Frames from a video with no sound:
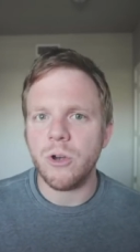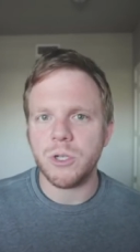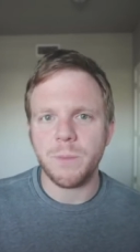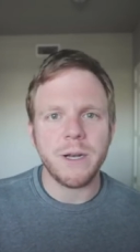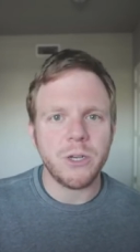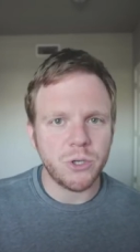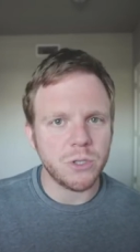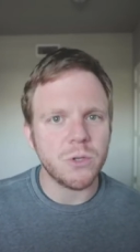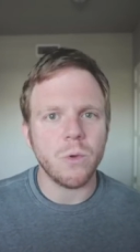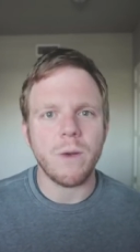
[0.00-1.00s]
to nurse
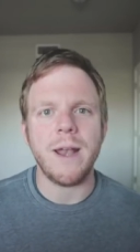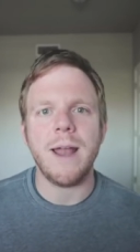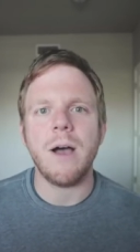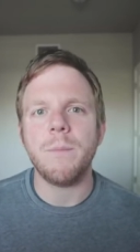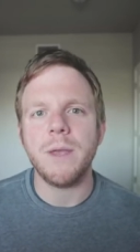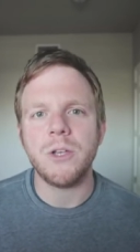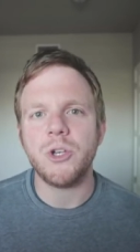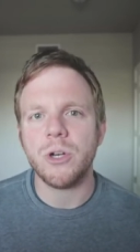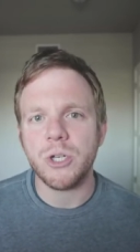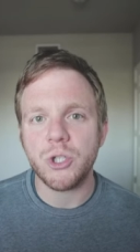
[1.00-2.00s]
practitioner school right now
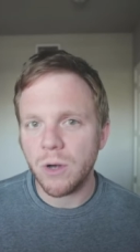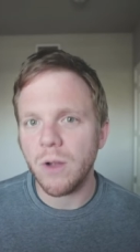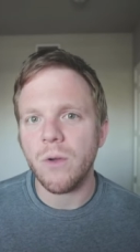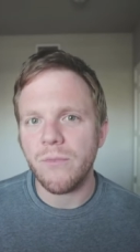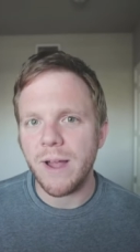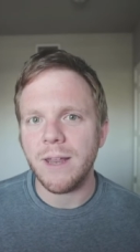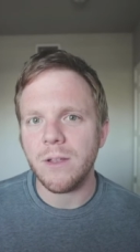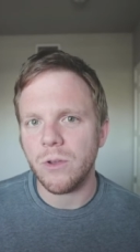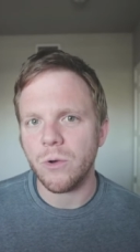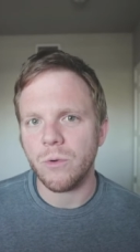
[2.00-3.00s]
because you're going to struggle finding
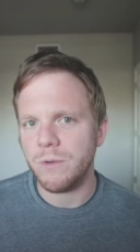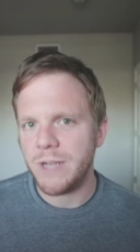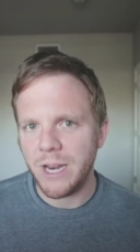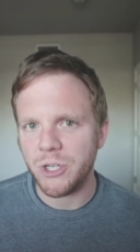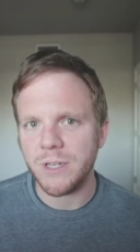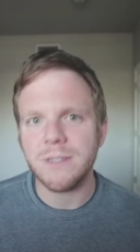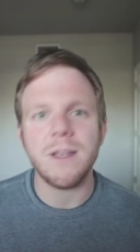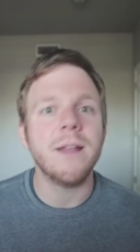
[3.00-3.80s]
clinical rotations